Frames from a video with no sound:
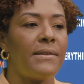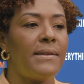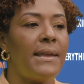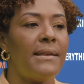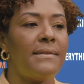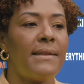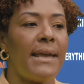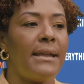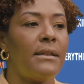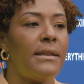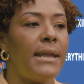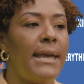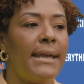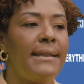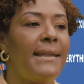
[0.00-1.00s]
this,
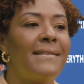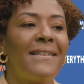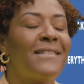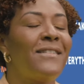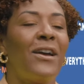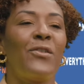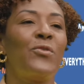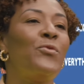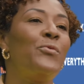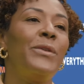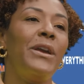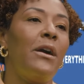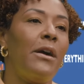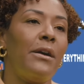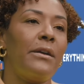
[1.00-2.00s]
and this is not who we
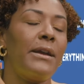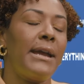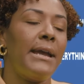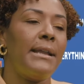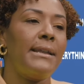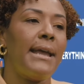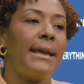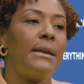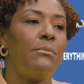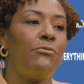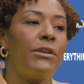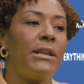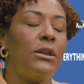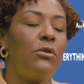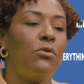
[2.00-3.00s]
are. And I am
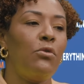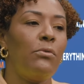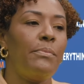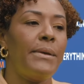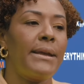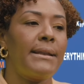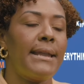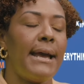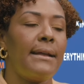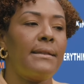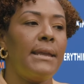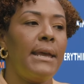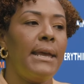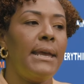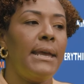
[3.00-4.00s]
really hoping that
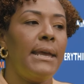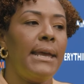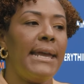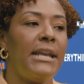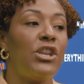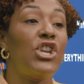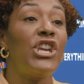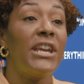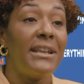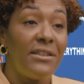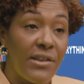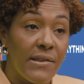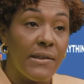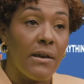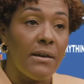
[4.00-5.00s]
it
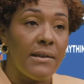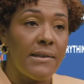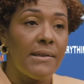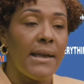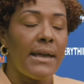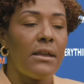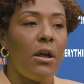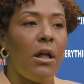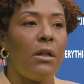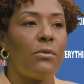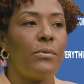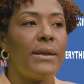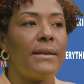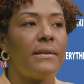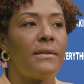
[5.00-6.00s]
changes us. I
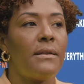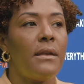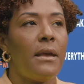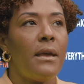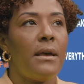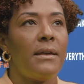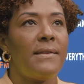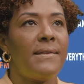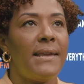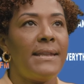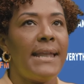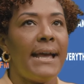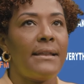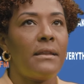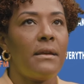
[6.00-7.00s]
always say
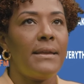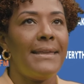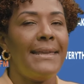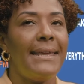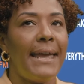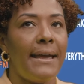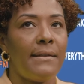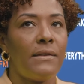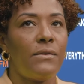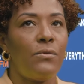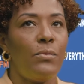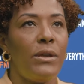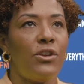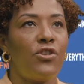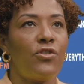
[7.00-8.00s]
that, yes,
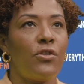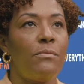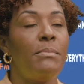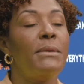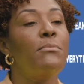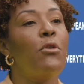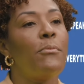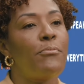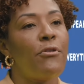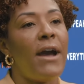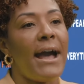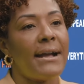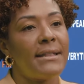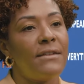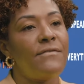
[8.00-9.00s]
we should be more
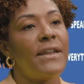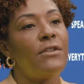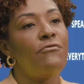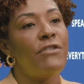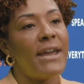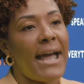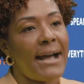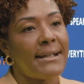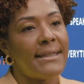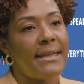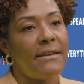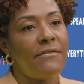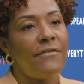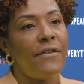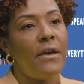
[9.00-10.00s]
proactive than
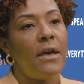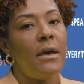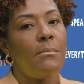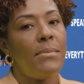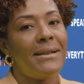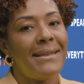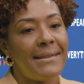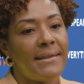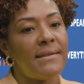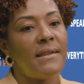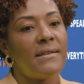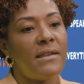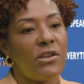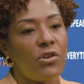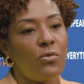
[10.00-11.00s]
reactive, but this is a
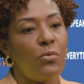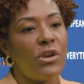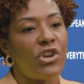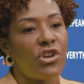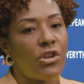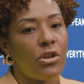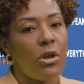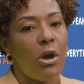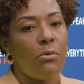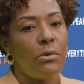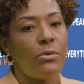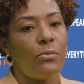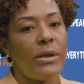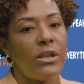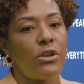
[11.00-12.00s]
situation now
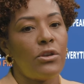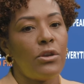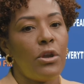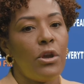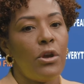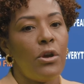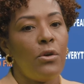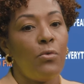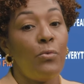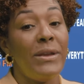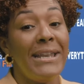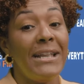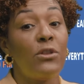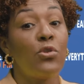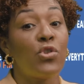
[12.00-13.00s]
in which we
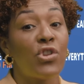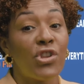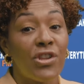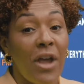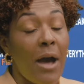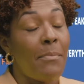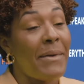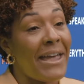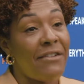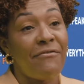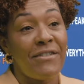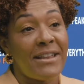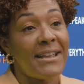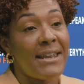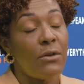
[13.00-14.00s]
need to stop
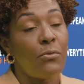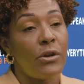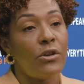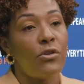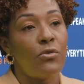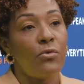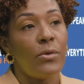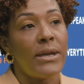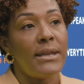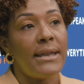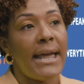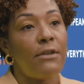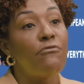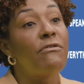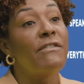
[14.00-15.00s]
everything that we're doing
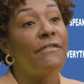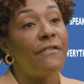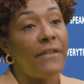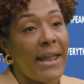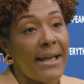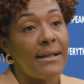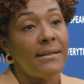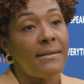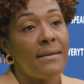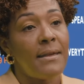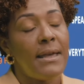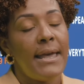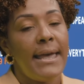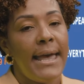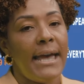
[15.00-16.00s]
and reflect
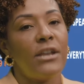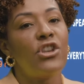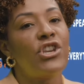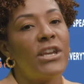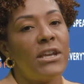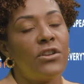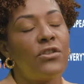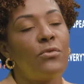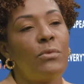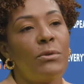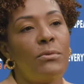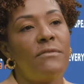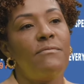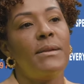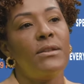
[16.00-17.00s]
and change the way
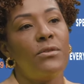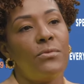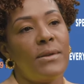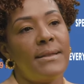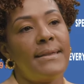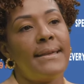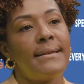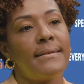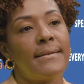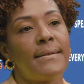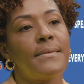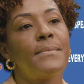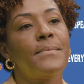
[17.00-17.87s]
we've been doing things.